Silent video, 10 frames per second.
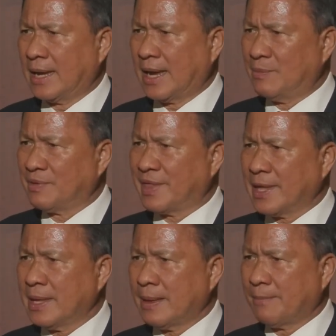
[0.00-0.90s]

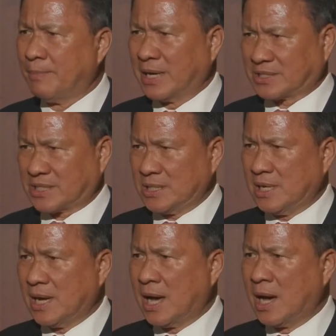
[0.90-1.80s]
everything but
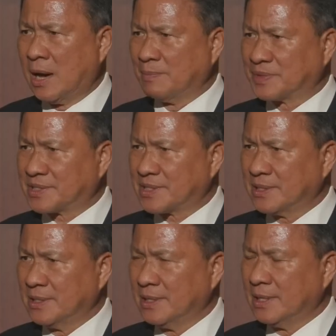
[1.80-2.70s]

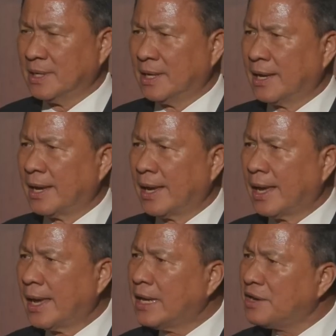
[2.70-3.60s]
arms.
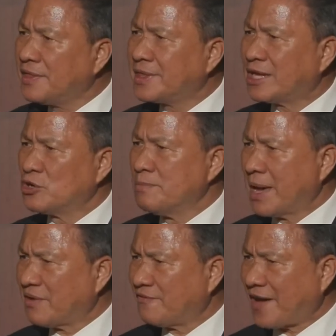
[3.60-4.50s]
Anything that you
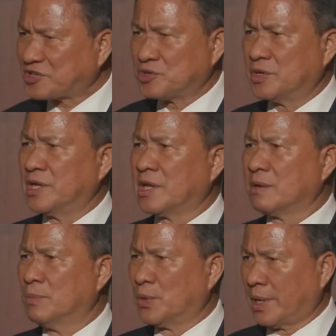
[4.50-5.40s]
manufacture in
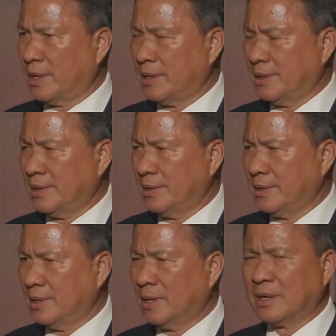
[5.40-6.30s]
Cambodia,
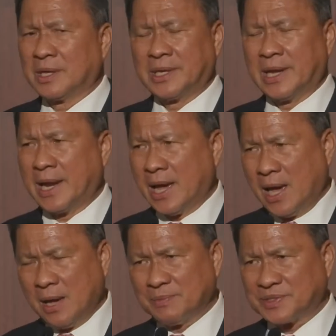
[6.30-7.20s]
other than
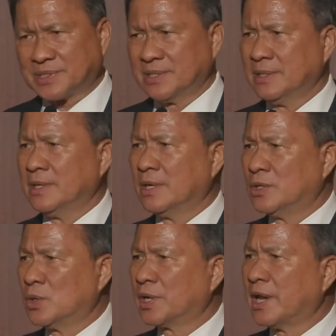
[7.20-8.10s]
arms,
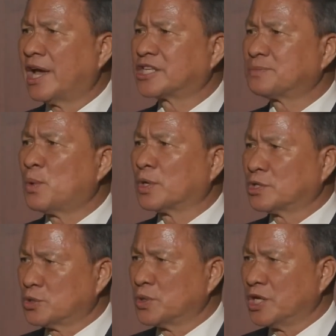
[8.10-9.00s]
you can
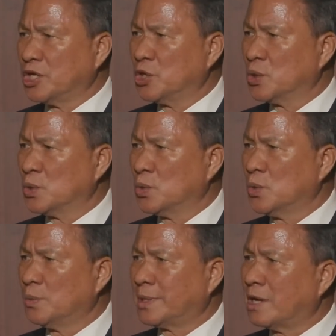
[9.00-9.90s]
export to
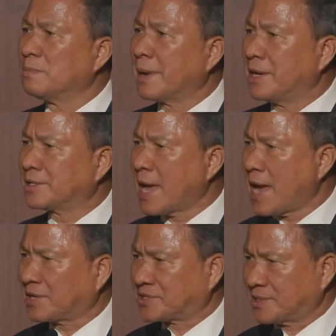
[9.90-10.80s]
EU without paying
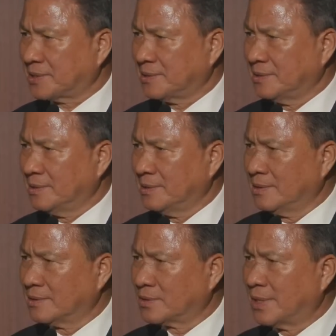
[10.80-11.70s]
tax.
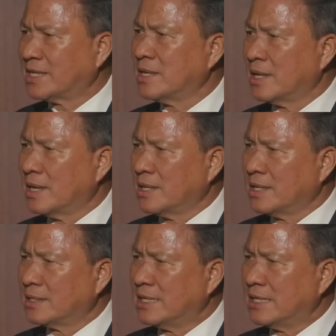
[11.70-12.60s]
So that
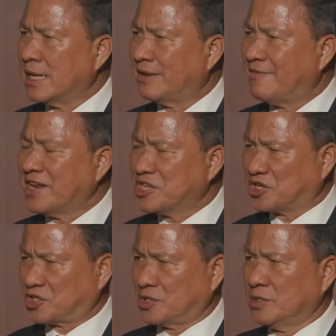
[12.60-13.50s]
the
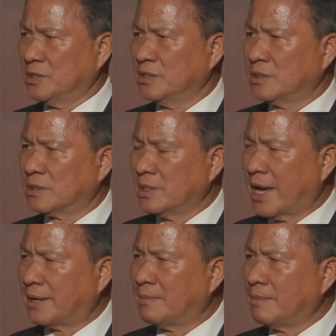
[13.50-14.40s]
advantage
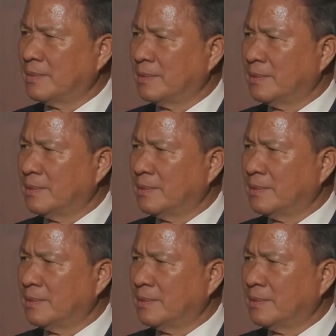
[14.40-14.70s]
that